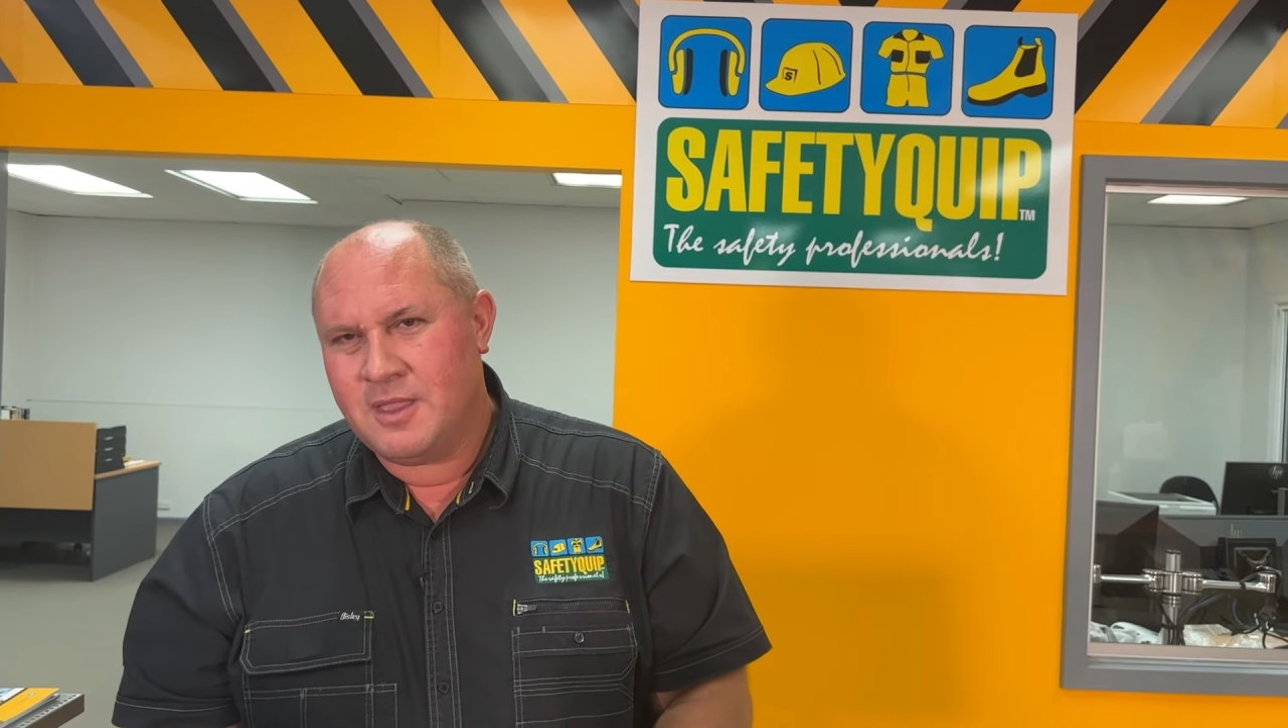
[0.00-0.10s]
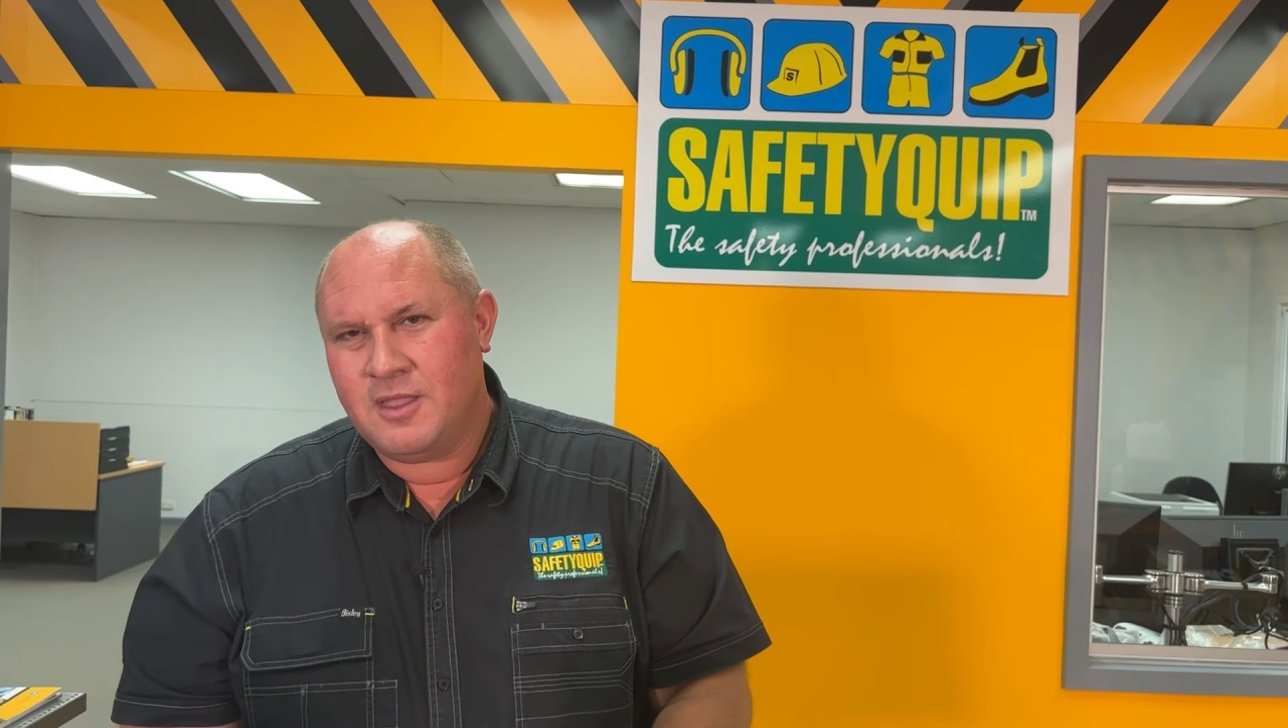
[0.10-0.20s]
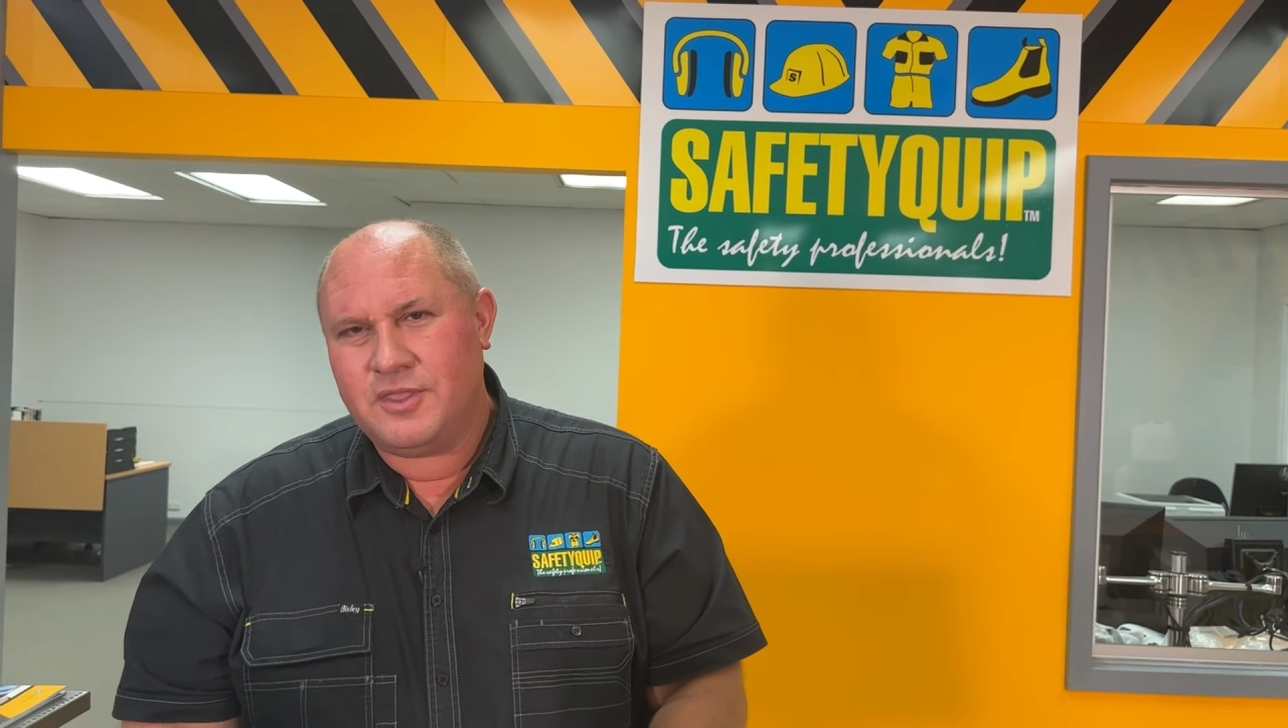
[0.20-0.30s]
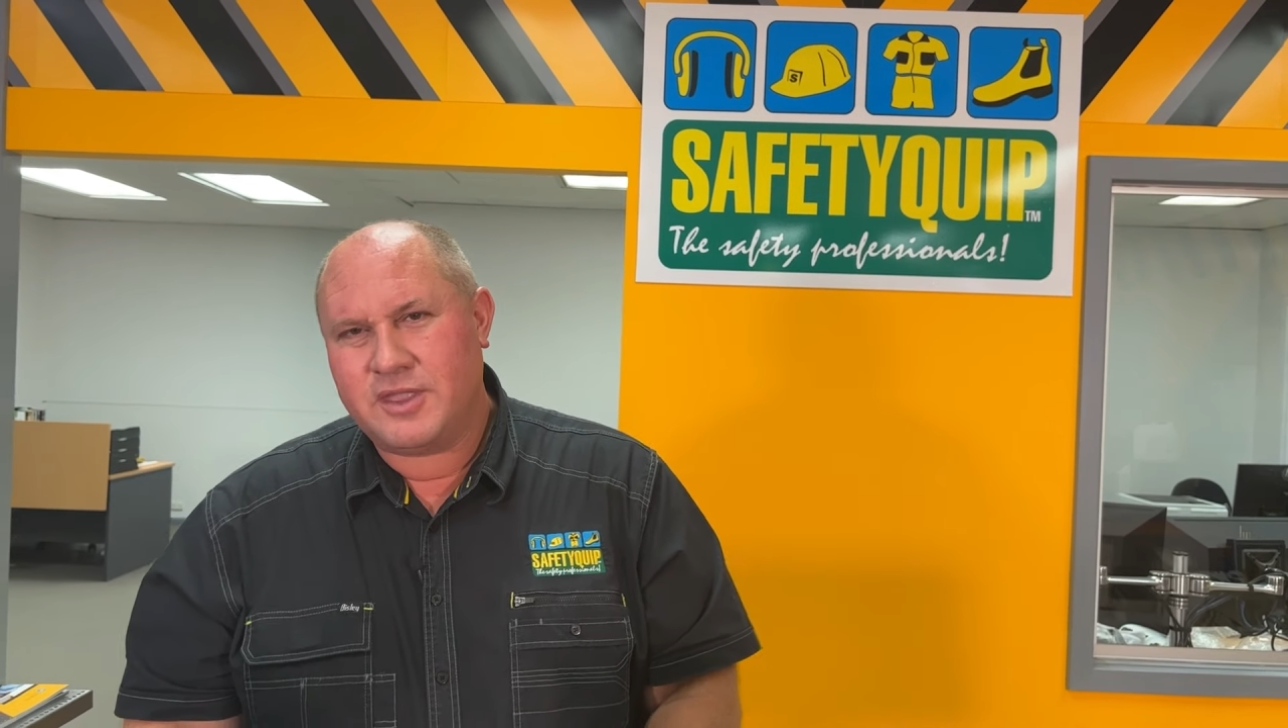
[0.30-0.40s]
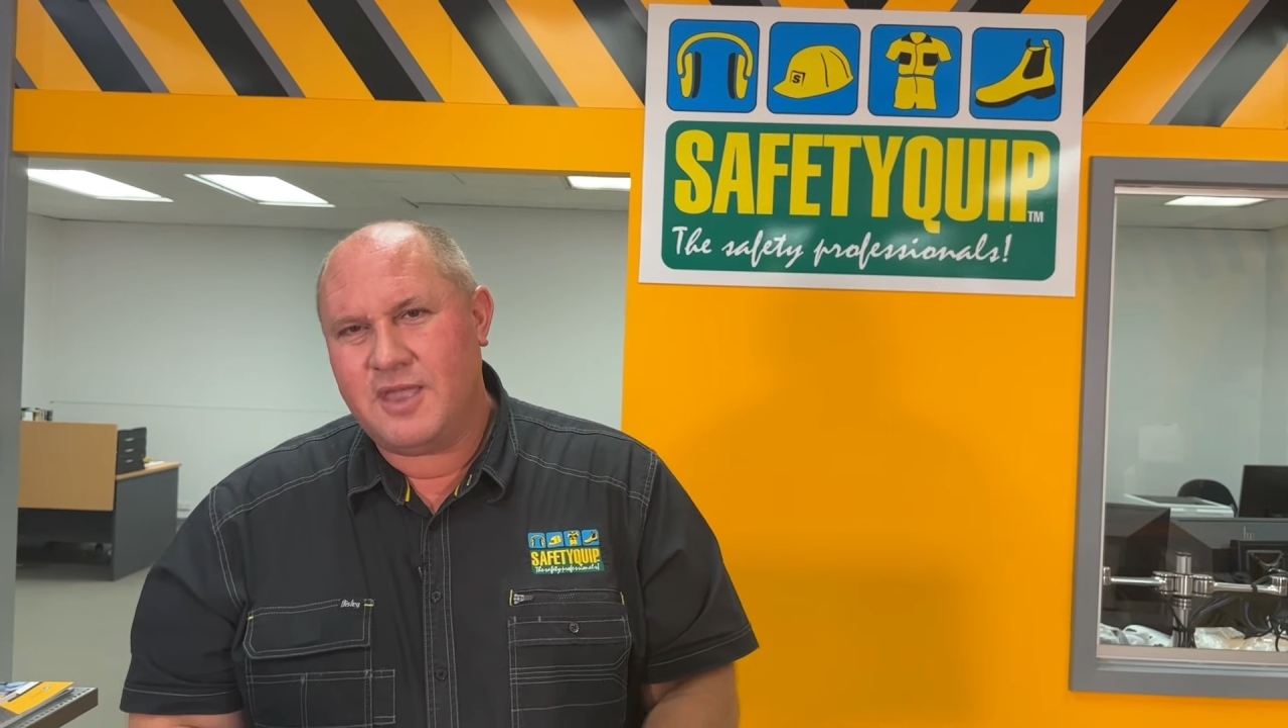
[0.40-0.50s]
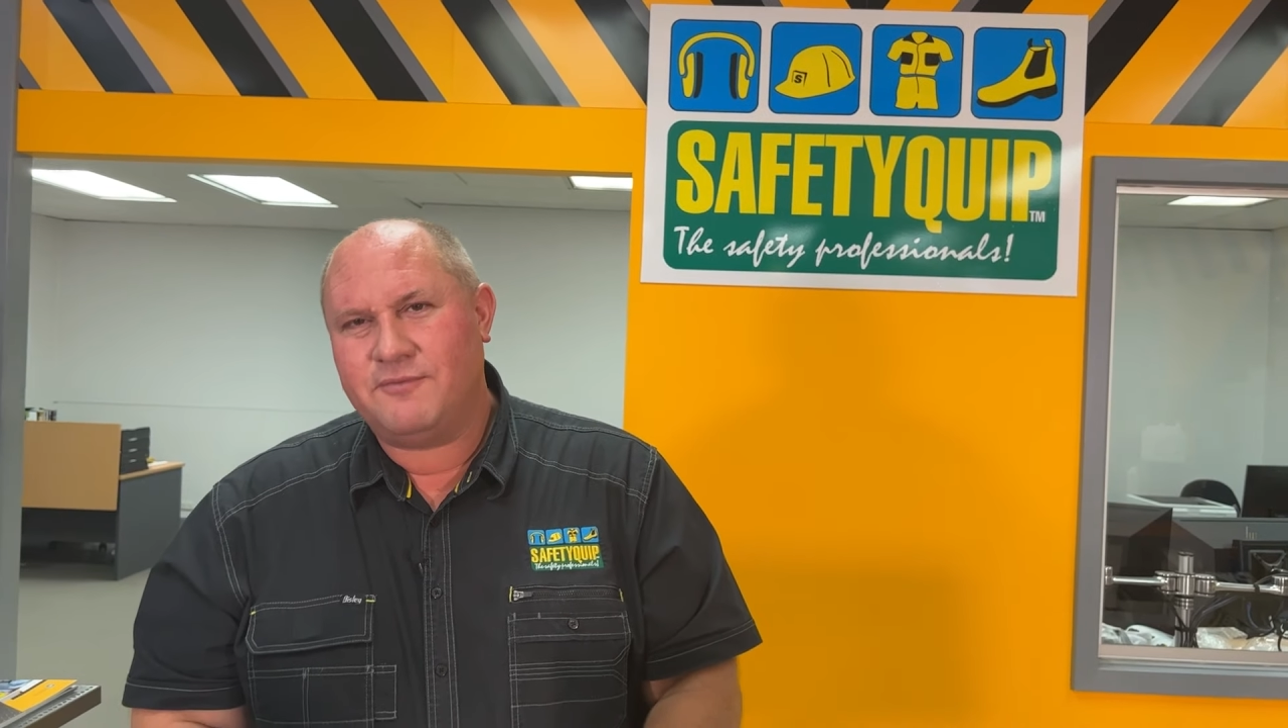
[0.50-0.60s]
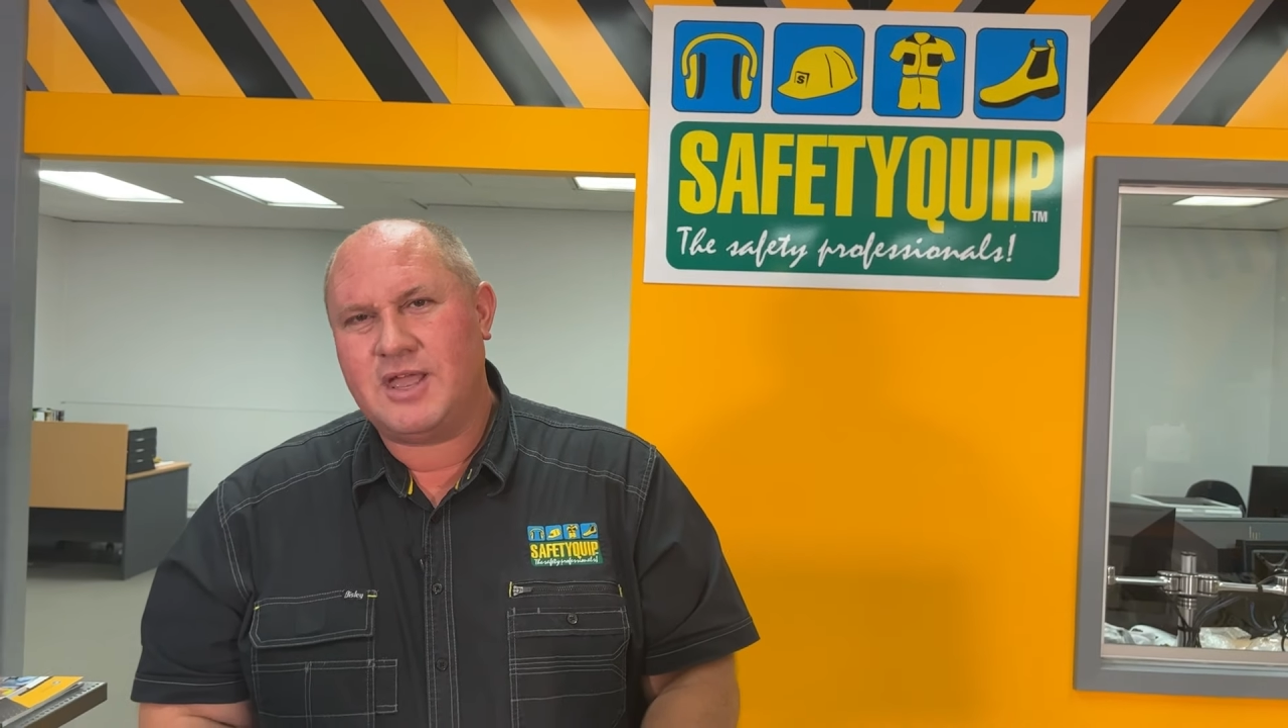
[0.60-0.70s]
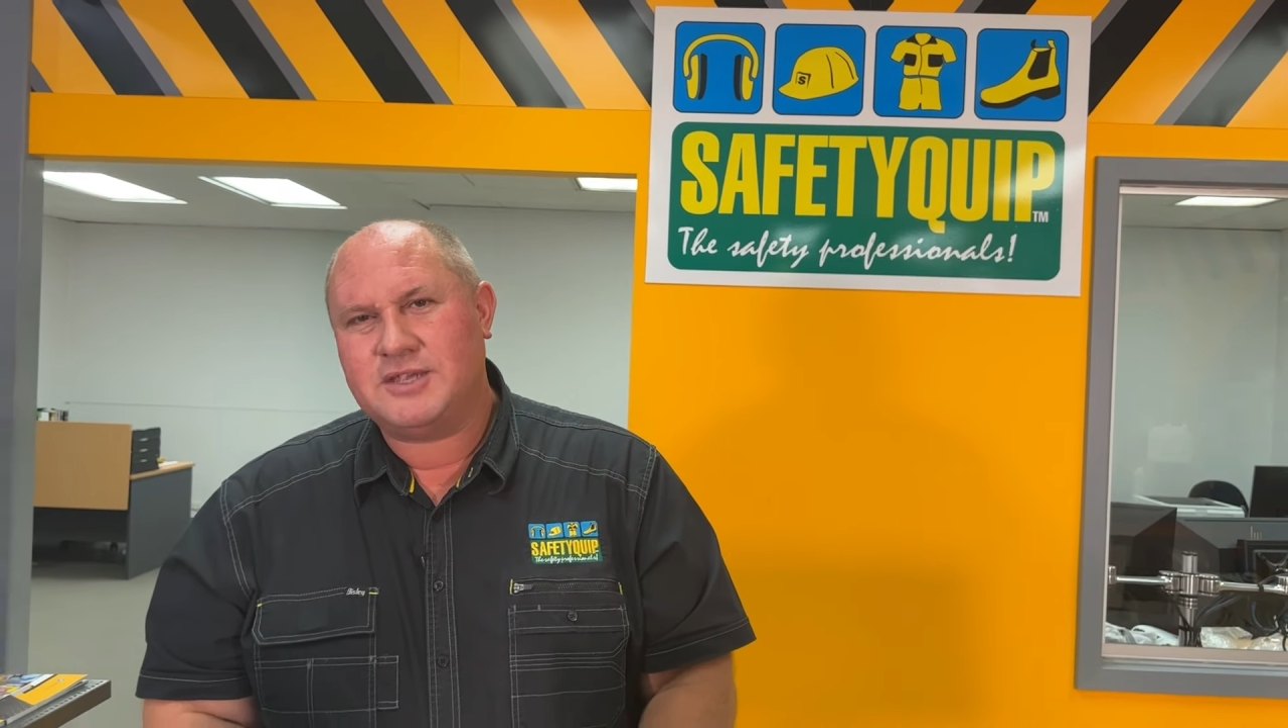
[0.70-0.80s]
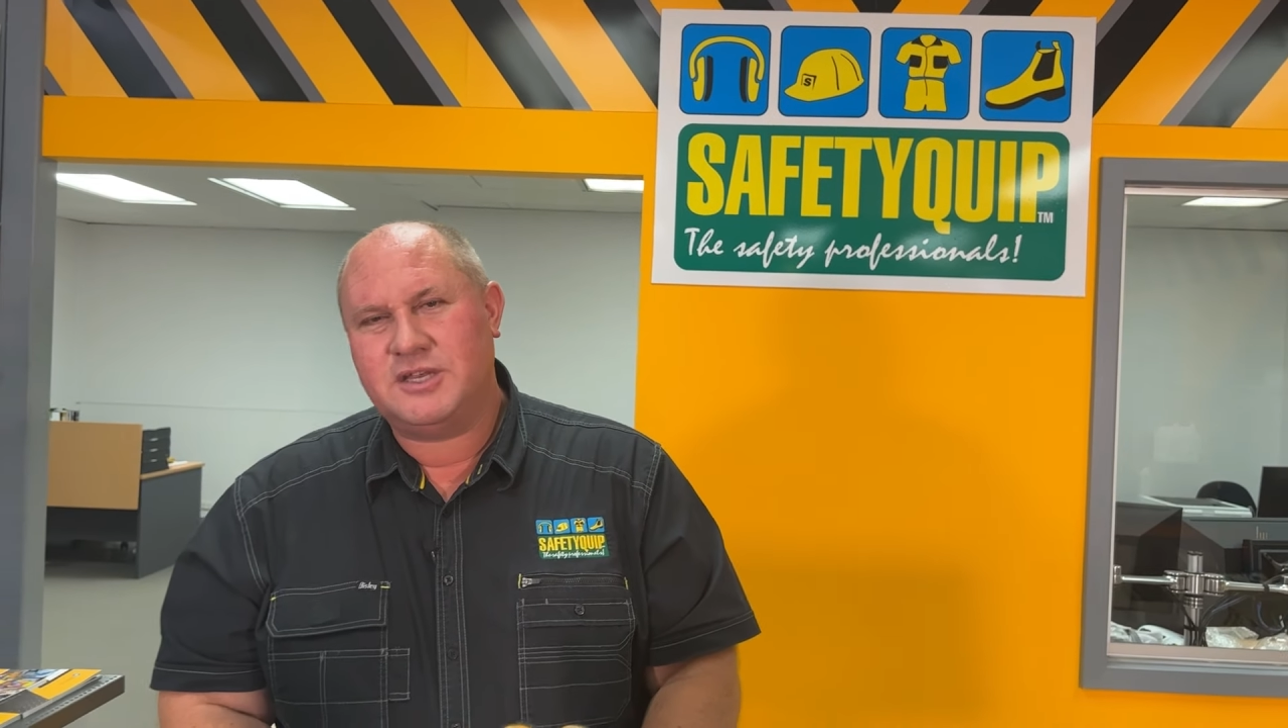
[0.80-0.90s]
the Kevlar